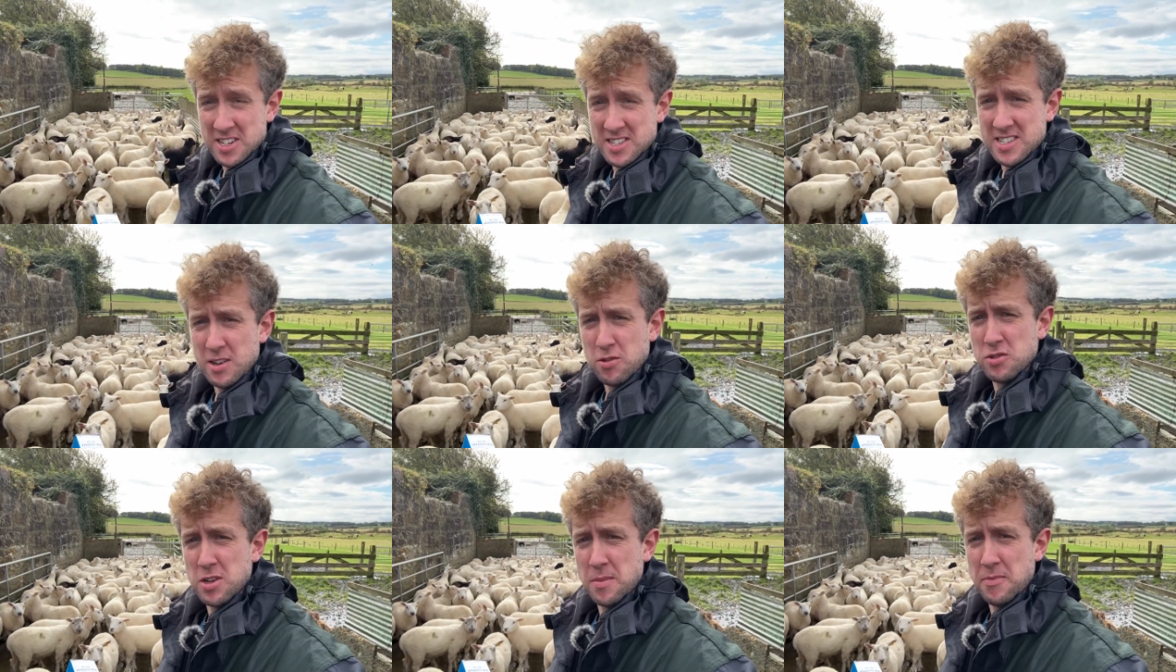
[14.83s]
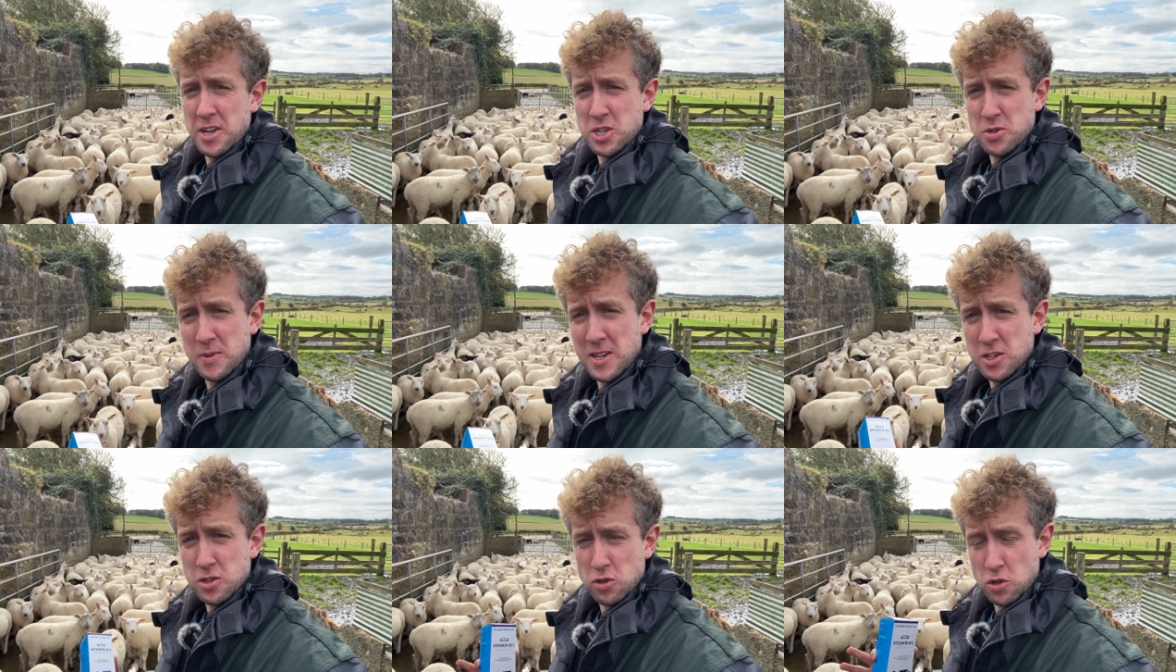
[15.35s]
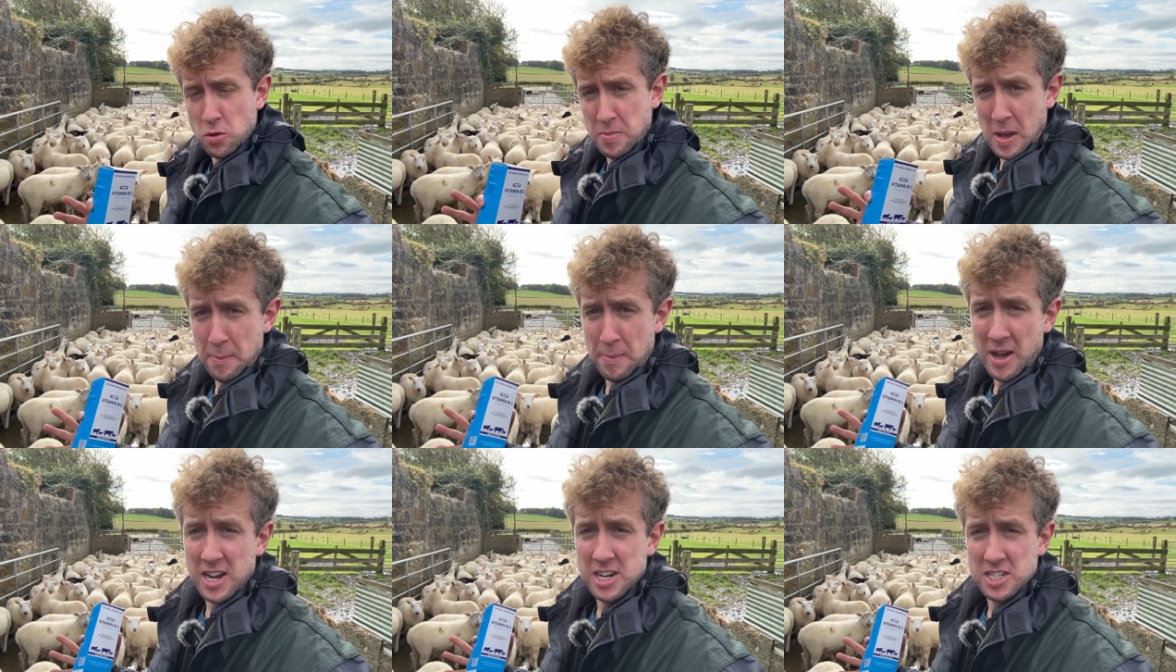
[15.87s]
to sell some this week, so there'll be a
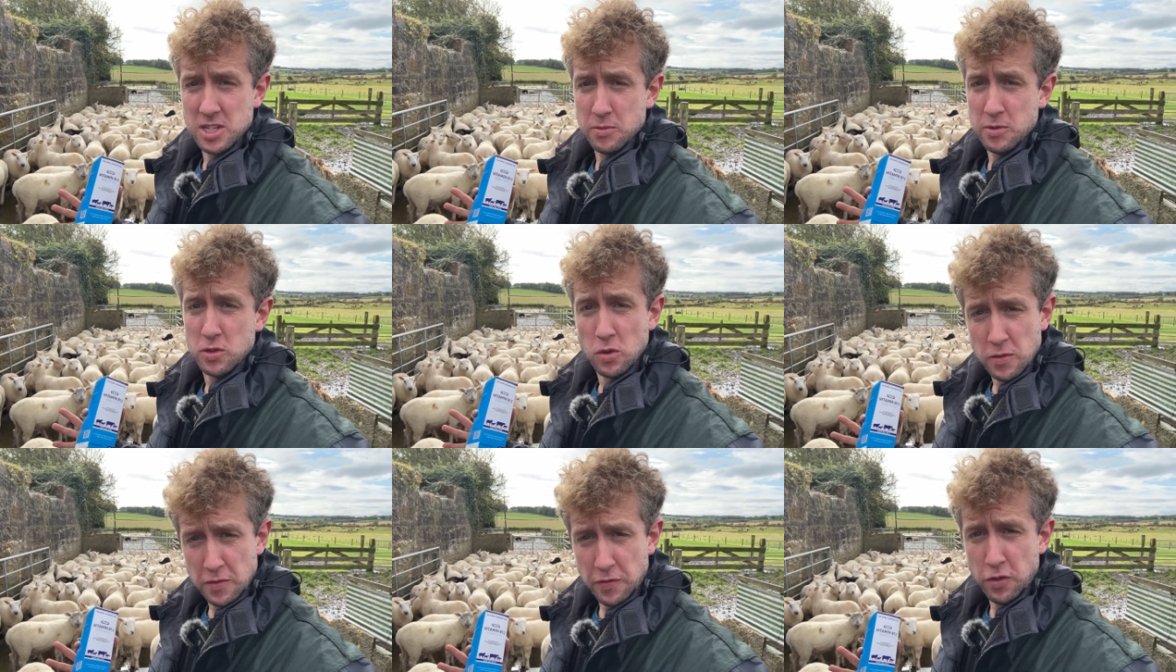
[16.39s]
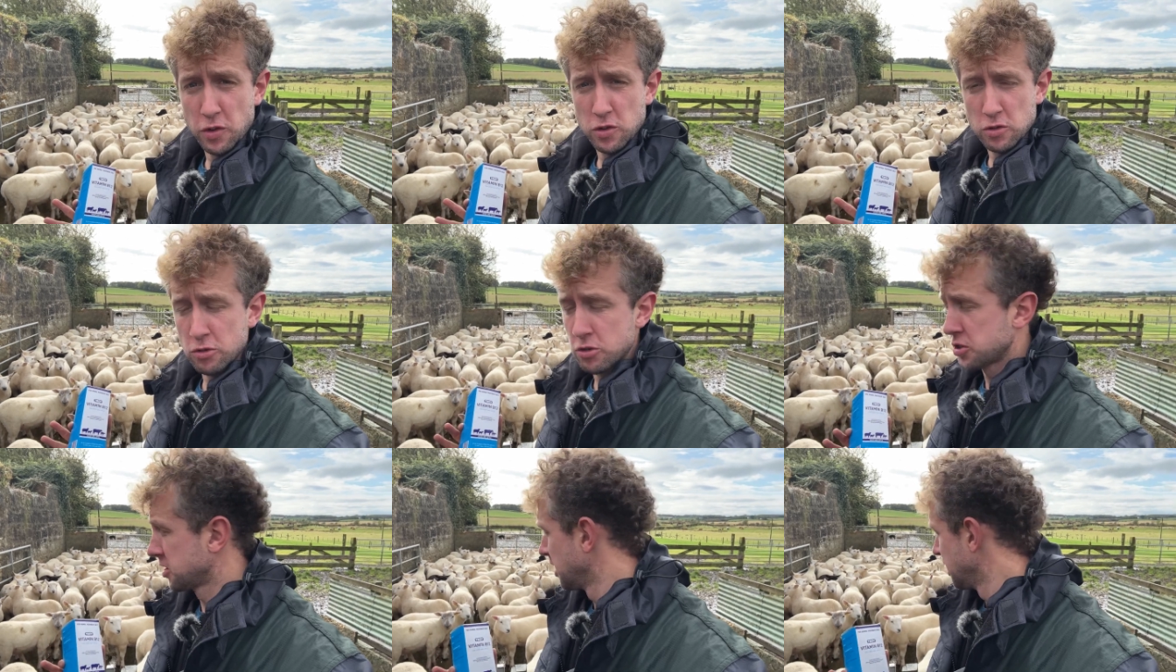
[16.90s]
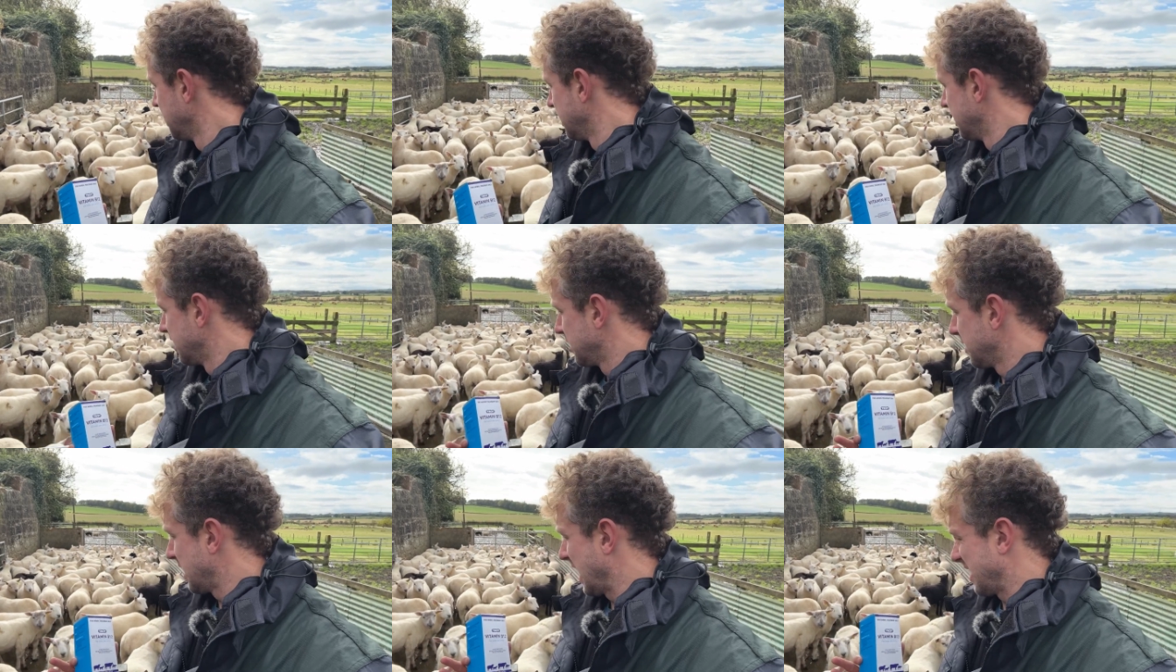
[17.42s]
batch that we don't fluke those
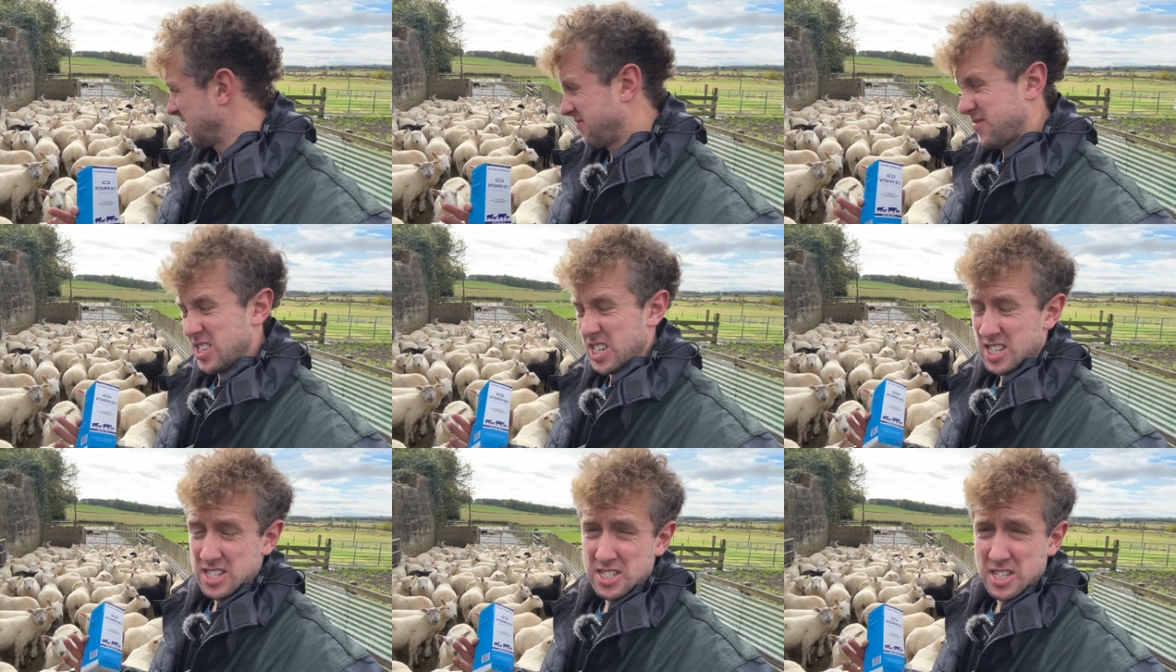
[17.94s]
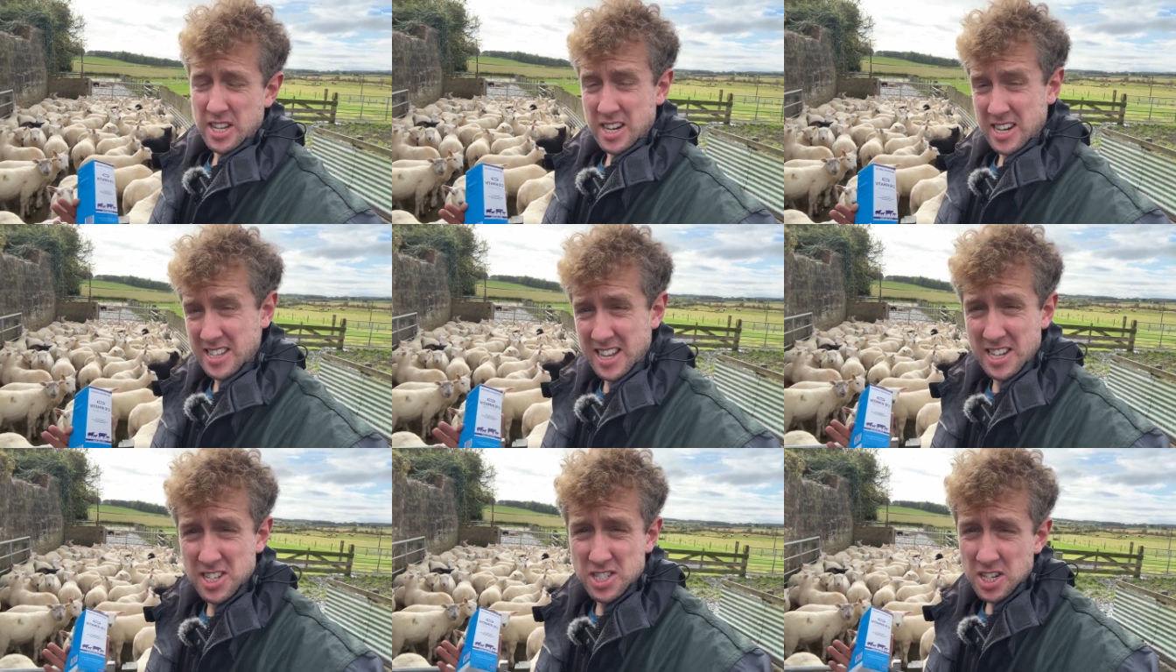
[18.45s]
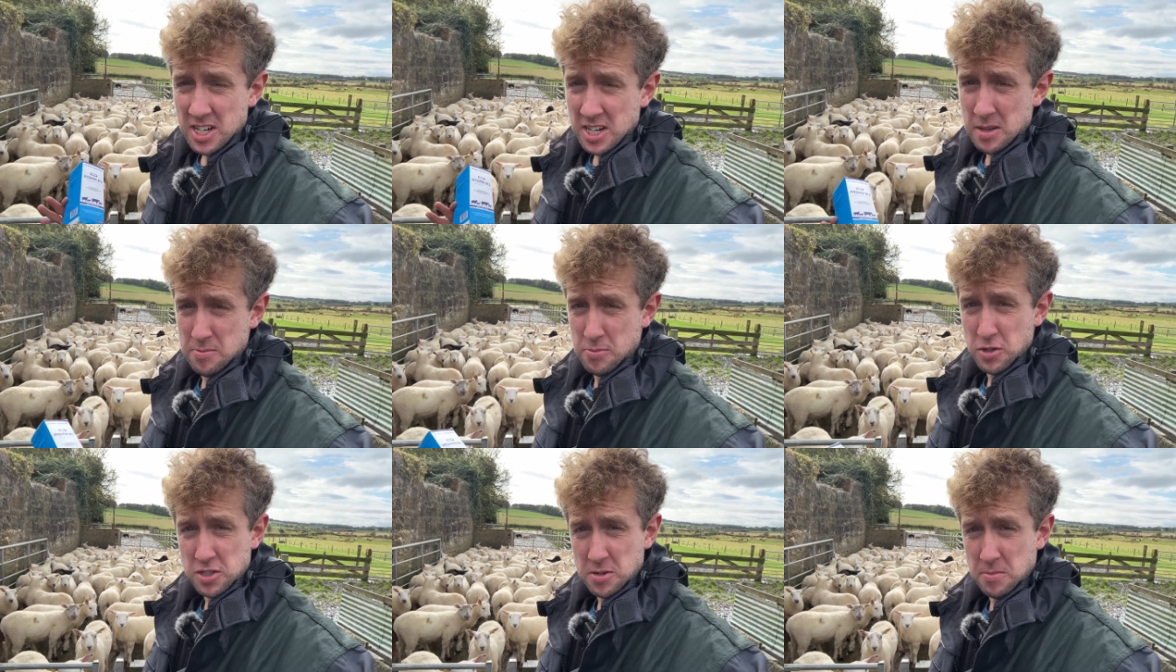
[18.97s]
just because the retention can
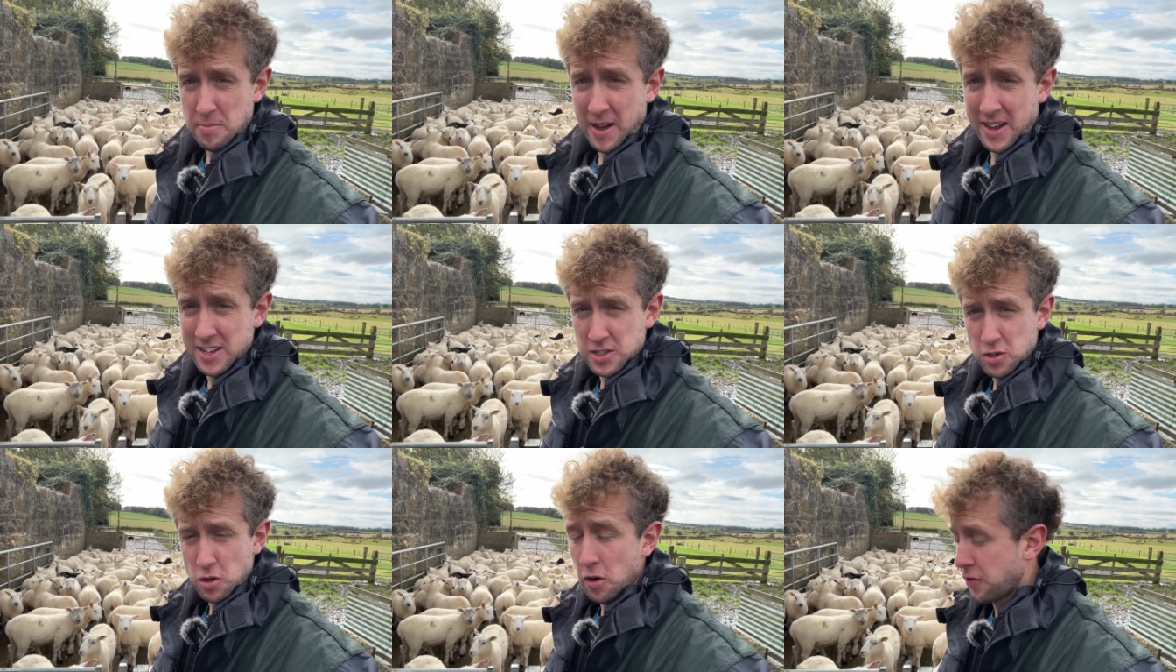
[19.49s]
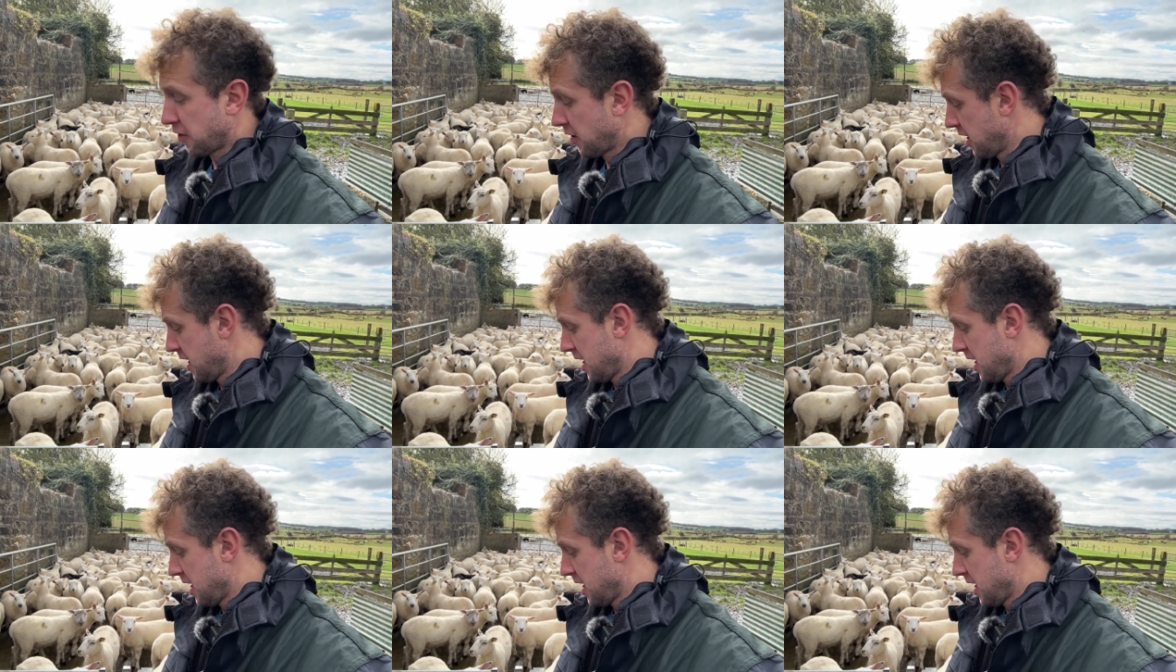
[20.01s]
put some buyers off.